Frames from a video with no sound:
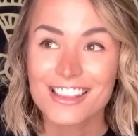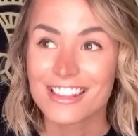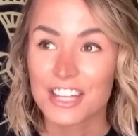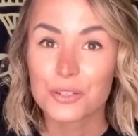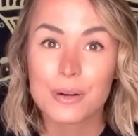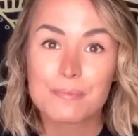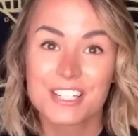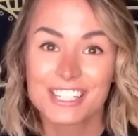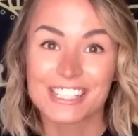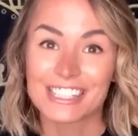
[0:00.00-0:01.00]
than
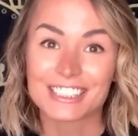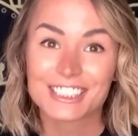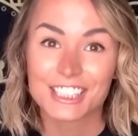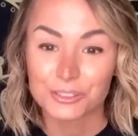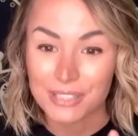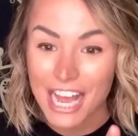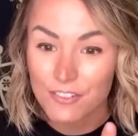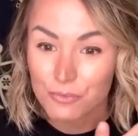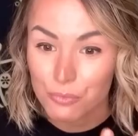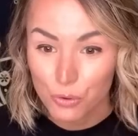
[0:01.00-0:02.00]
reptilians, because we
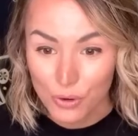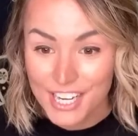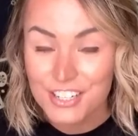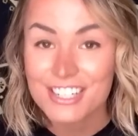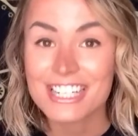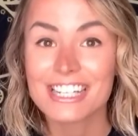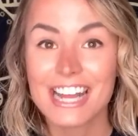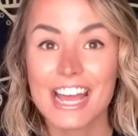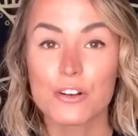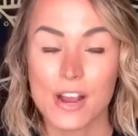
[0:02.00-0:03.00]
have greater
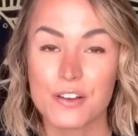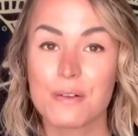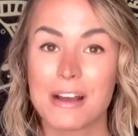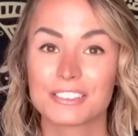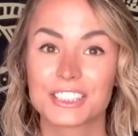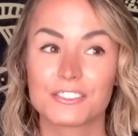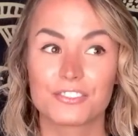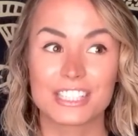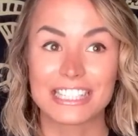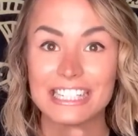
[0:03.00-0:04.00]
DNA, greater amounts of
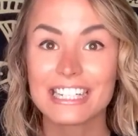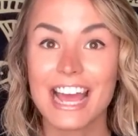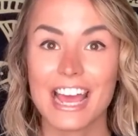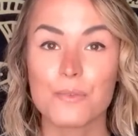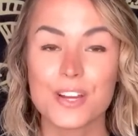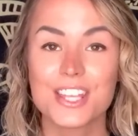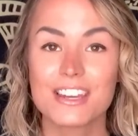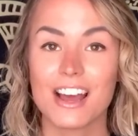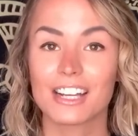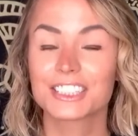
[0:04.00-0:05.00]
DNA
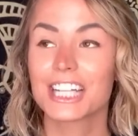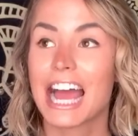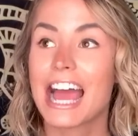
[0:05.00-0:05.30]
within us,